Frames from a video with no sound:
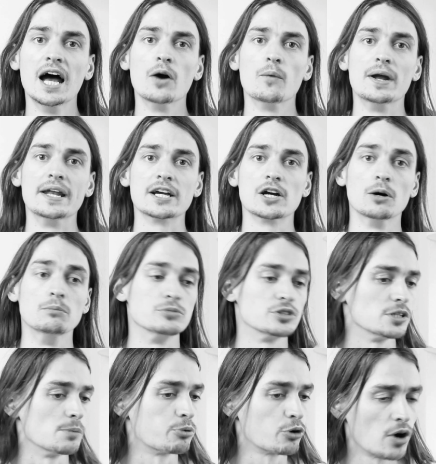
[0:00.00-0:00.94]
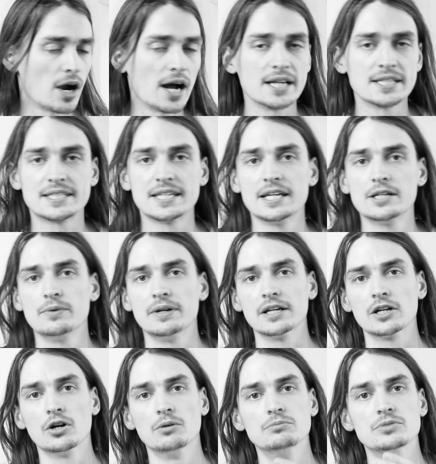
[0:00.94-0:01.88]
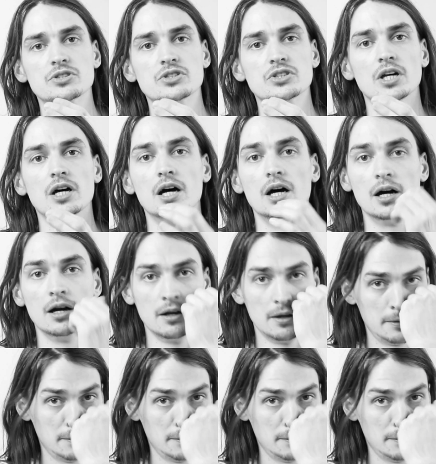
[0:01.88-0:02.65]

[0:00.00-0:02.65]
when it comes to pricing, when it comes to